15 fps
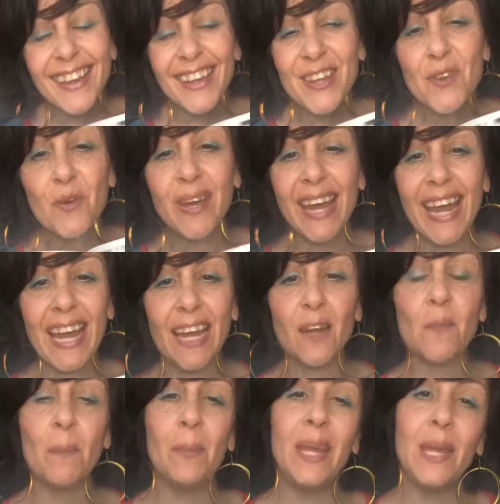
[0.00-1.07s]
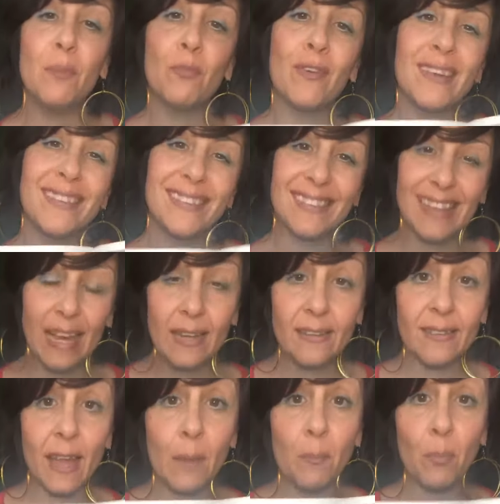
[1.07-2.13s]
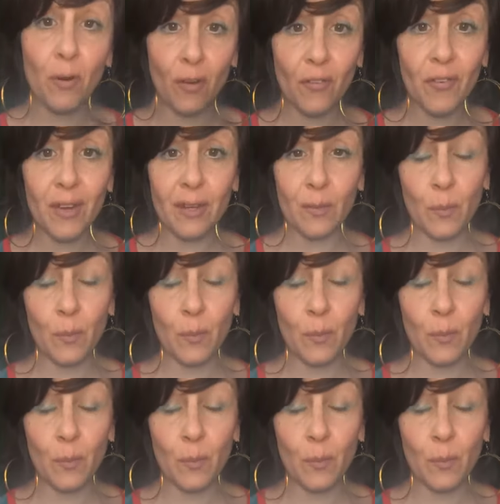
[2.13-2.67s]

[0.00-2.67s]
you can't be precise and perfect